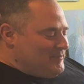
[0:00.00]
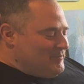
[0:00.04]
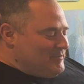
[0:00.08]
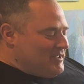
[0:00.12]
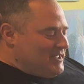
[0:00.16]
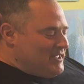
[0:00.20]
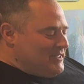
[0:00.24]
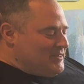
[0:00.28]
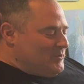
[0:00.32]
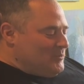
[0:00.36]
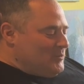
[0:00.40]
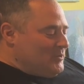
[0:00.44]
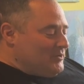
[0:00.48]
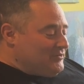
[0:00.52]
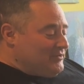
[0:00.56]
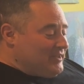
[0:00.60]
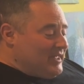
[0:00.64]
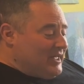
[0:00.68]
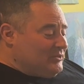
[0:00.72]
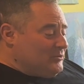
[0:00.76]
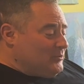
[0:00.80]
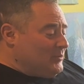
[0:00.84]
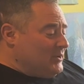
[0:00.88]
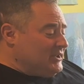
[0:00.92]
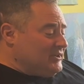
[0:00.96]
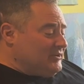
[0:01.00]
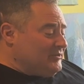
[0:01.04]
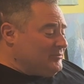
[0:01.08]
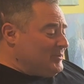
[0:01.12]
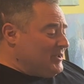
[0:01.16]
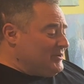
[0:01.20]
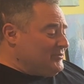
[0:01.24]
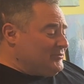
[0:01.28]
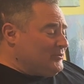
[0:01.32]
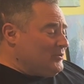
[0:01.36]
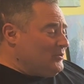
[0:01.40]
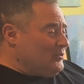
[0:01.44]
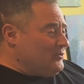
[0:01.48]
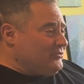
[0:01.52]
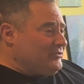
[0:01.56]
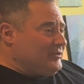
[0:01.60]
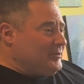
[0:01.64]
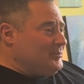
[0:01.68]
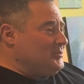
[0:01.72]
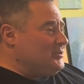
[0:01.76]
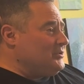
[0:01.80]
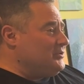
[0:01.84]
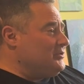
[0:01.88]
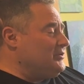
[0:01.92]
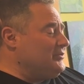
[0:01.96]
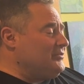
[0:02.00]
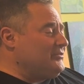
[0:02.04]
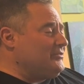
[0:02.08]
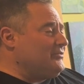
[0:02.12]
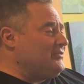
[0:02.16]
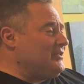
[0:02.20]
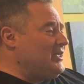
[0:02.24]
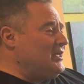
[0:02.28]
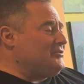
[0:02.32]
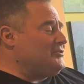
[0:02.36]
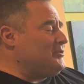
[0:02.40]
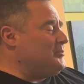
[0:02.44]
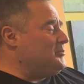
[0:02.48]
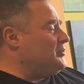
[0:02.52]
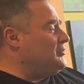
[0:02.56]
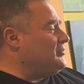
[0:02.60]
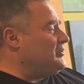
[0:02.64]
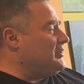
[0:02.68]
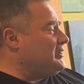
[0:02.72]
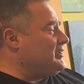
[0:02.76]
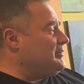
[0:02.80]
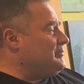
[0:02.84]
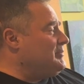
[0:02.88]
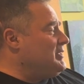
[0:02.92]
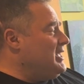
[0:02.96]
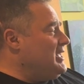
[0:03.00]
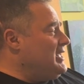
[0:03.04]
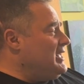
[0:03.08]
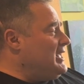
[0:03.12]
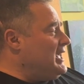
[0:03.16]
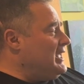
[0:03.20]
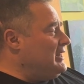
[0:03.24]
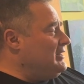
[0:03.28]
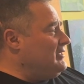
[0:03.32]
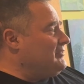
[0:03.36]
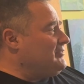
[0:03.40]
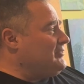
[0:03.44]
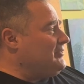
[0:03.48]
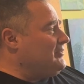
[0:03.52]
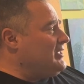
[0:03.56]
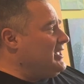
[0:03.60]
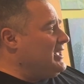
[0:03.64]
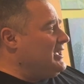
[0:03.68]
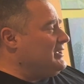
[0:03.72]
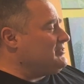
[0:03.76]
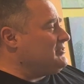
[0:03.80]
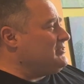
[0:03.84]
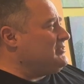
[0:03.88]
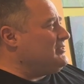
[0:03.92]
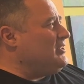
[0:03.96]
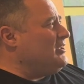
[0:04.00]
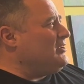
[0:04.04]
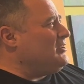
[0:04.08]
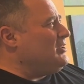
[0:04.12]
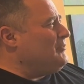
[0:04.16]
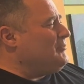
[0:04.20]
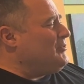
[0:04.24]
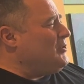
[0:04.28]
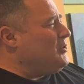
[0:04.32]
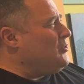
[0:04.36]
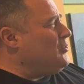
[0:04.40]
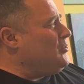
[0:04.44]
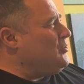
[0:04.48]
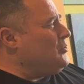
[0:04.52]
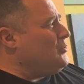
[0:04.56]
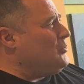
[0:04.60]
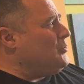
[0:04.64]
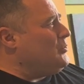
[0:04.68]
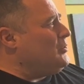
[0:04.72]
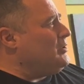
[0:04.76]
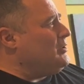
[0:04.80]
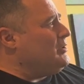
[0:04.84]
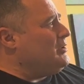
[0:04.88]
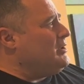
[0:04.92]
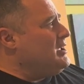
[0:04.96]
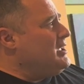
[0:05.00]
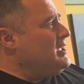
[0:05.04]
And then what sound awakens my soul, similar, is salsa music. I listen to Hector Lavoe or